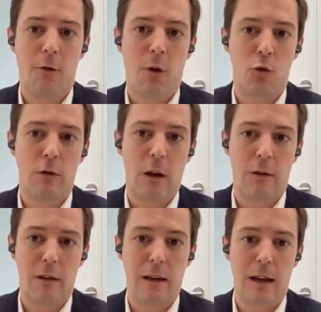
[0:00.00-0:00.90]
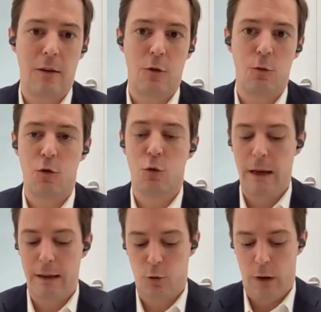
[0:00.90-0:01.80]
from 2010 to
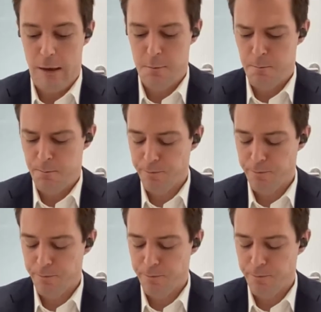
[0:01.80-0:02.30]
2020.